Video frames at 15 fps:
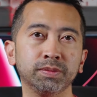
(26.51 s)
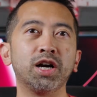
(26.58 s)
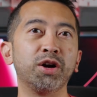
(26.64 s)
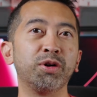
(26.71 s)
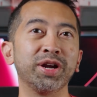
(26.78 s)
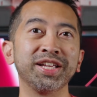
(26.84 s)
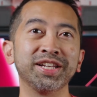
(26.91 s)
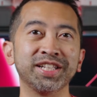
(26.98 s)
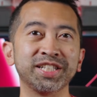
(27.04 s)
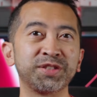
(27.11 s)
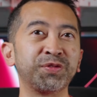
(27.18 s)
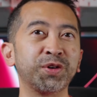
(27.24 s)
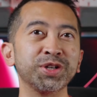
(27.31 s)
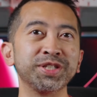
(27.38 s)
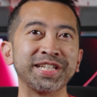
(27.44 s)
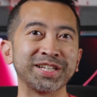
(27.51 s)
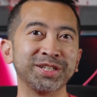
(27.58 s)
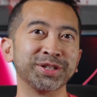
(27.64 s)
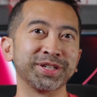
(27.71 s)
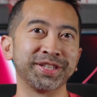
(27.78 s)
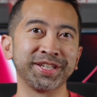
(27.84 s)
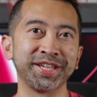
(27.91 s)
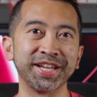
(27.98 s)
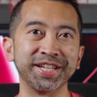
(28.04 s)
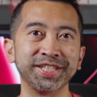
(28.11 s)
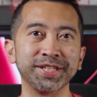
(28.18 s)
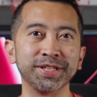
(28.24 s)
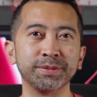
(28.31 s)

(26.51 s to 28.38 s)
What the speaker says: Alright, let's first take a look at the case.